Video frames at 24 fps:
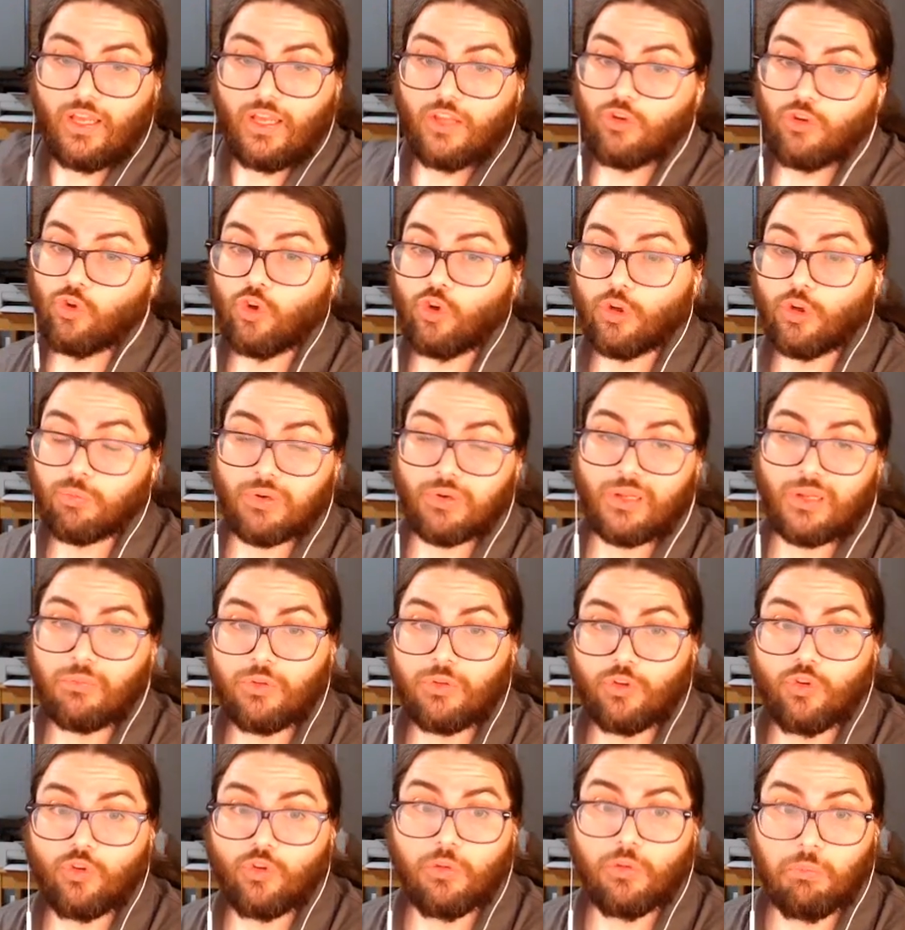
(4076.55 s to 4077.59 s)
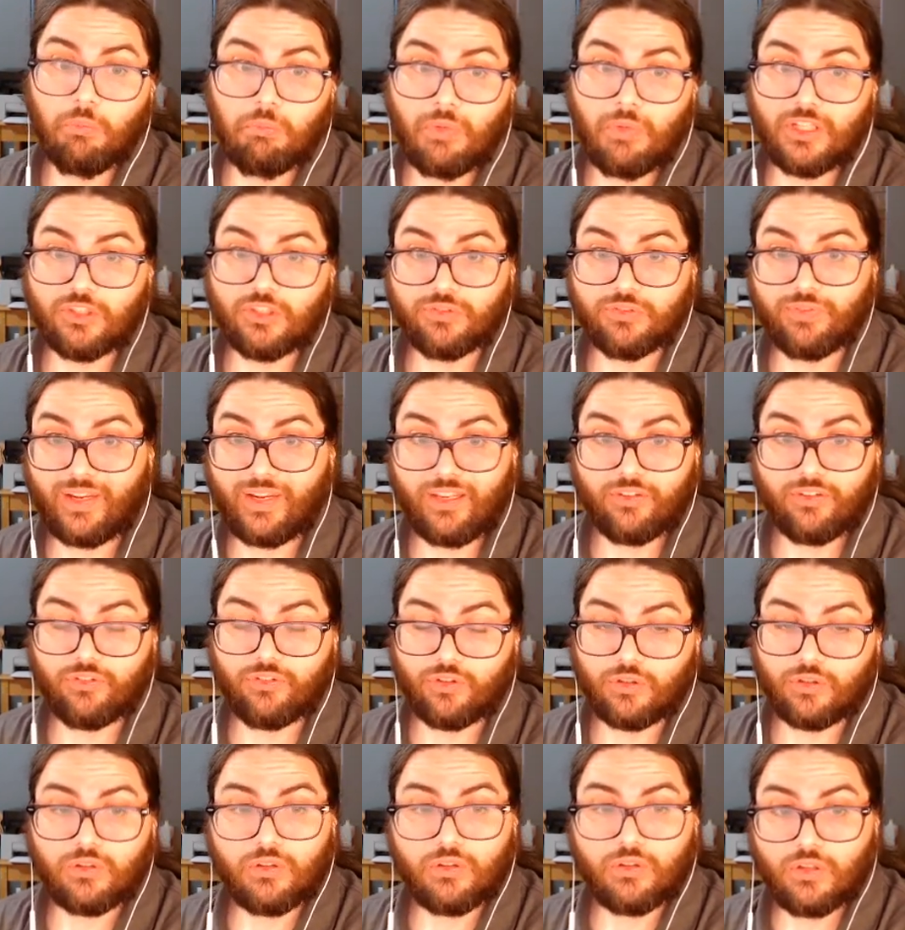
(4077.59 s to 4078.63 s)
You could probably do them much
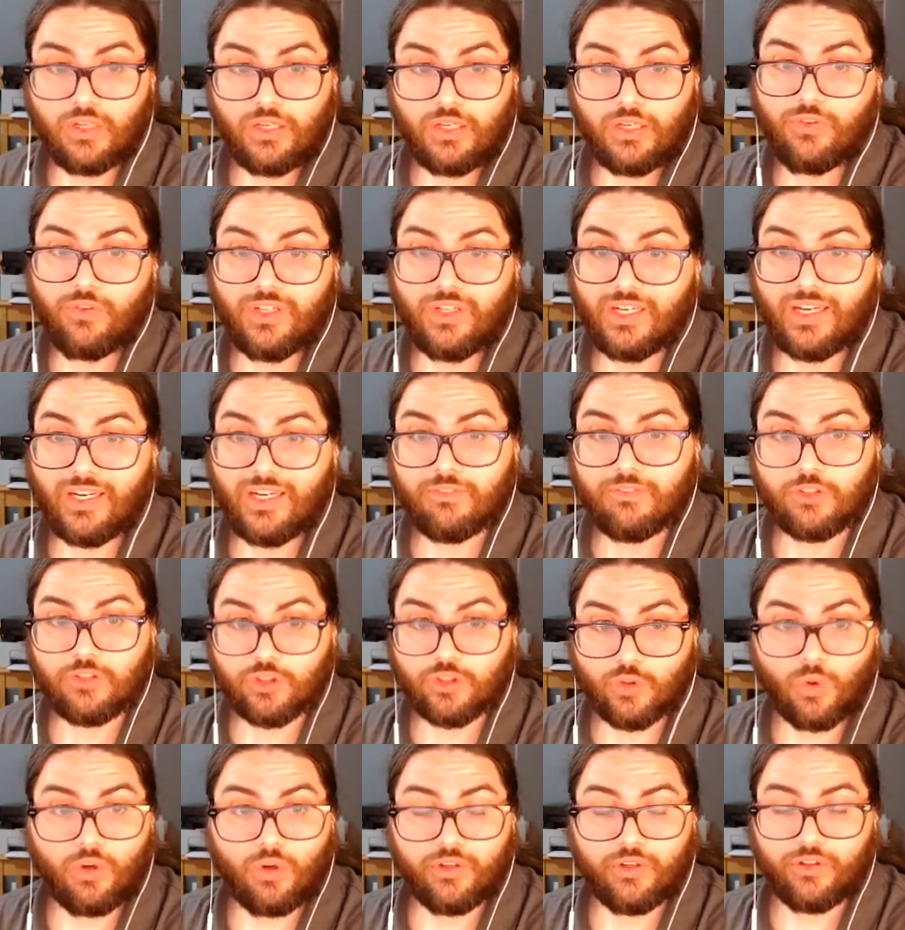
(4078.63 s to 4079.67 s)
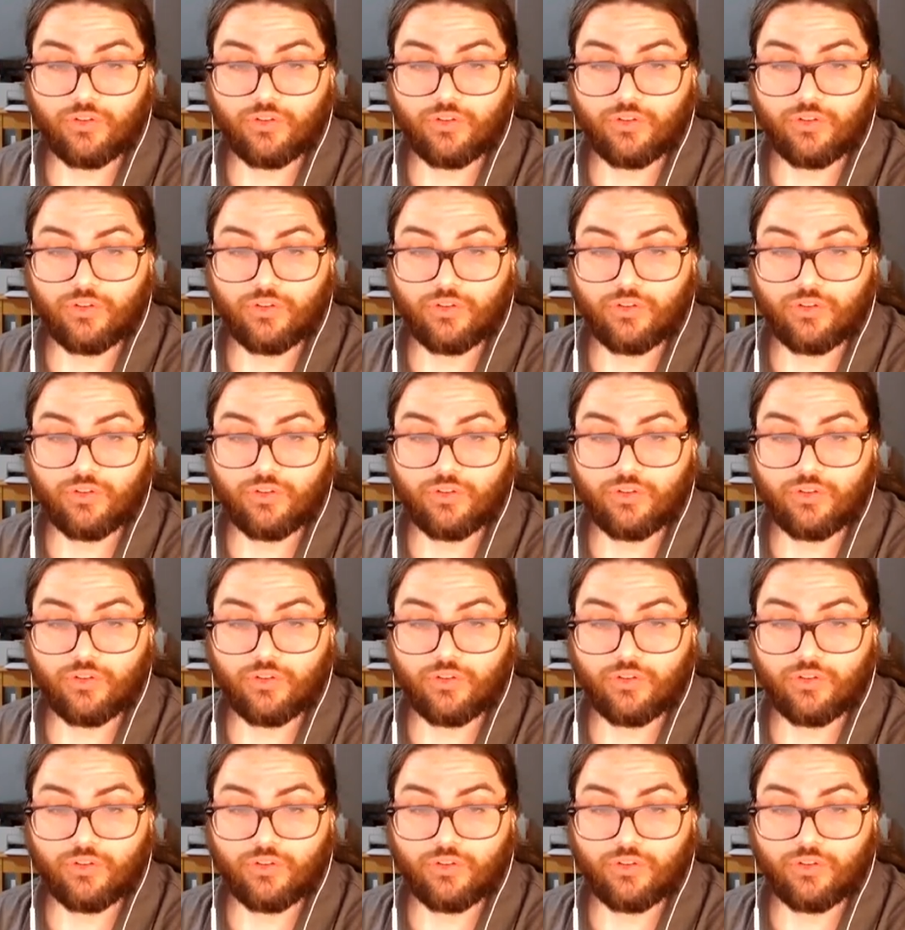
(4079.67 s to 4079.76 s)
faster if you didn't have to show all your